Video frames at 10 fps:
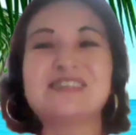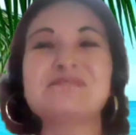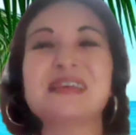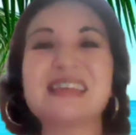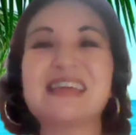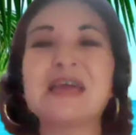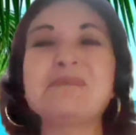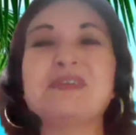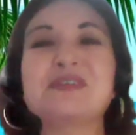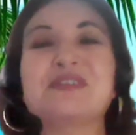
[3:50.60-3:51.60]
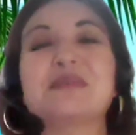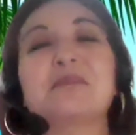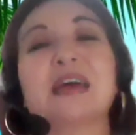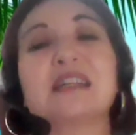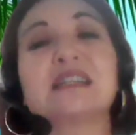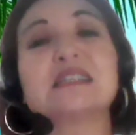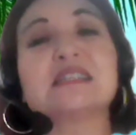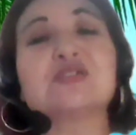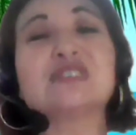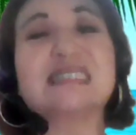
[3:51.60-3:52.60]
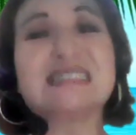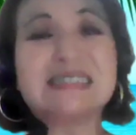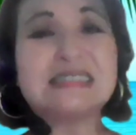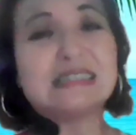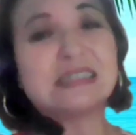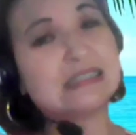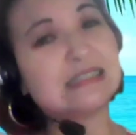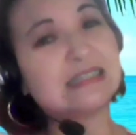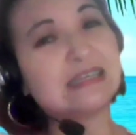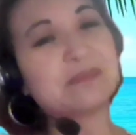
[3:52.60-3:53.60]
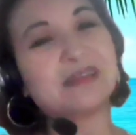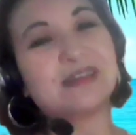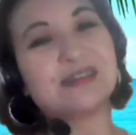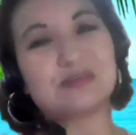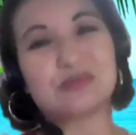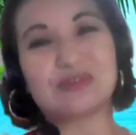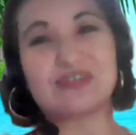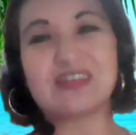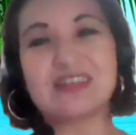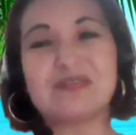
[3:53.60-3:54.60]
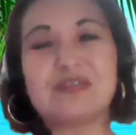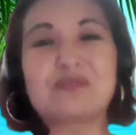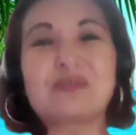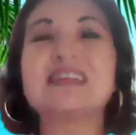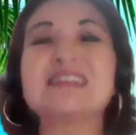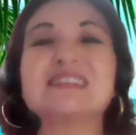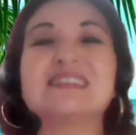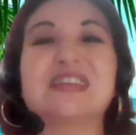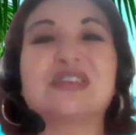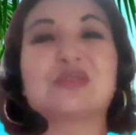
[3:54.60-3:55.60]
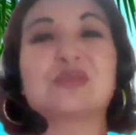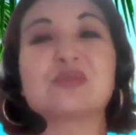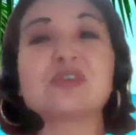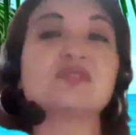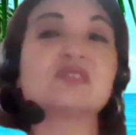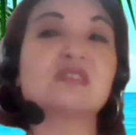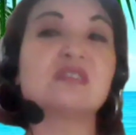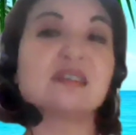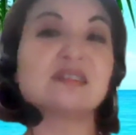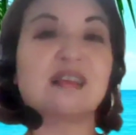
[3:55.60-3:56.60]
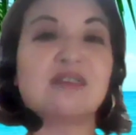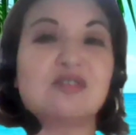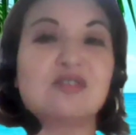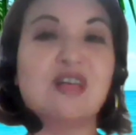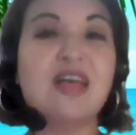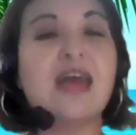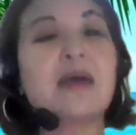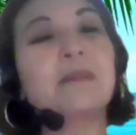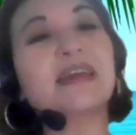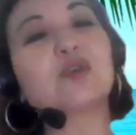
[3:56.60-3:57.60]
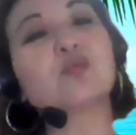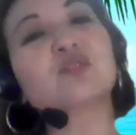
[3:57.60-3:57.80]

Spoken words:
So making a bigger impact as a leader isn't easy, but it's worth it. If you're ready to take your career to the next level and make